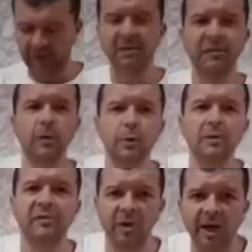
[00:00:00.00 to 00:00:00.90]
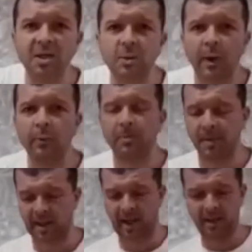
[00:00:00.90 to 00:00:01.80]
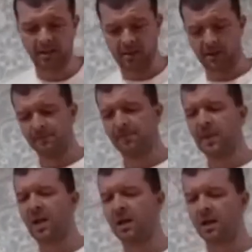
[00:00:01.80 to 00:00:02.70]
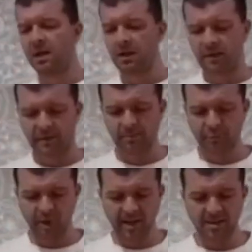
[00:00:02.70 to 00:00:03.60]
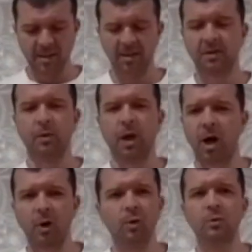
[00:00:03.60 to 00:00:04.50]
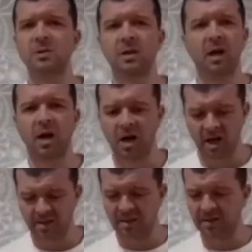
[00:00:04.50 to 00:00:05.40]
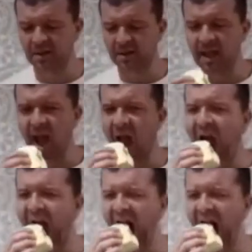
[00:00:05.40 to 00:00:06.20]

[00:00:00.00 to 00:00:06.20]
This food was fresh when we began. The bread is all old and hard and stale.